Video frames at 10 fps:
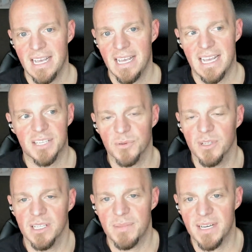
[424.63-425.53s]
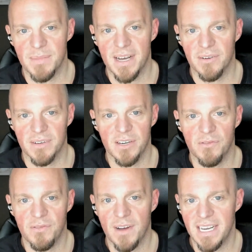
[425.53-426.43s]
really been about,
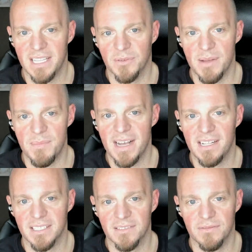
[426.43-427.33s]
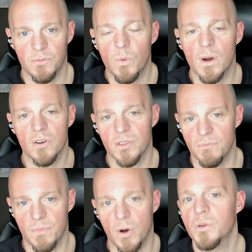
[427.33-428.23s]
finding the right balance of what are the
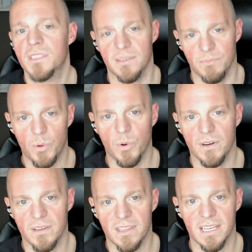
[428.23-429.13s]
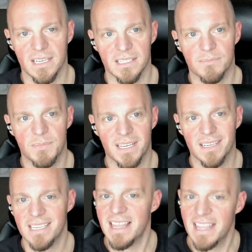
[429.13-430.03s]
most important things. Because
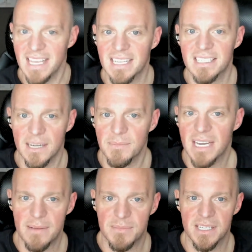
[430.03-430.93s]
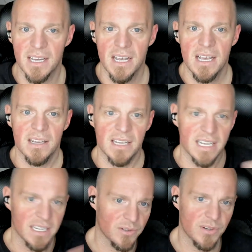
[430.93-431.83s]
I think sometimes
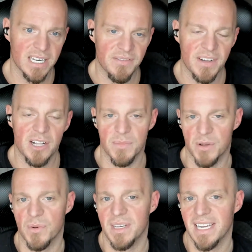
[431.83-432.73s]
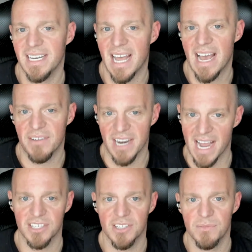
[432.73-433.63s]
in learning and development, we tend to have an
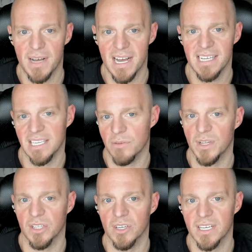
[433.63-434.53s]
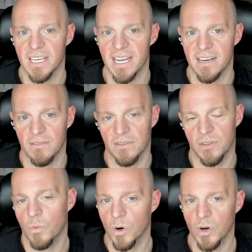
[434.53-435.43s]
action bias, and we look at the
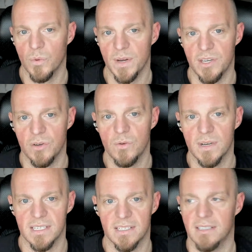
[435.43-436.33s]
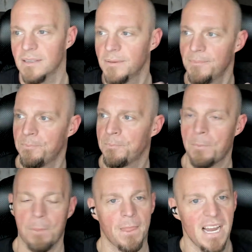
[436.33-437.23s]
work we do as kind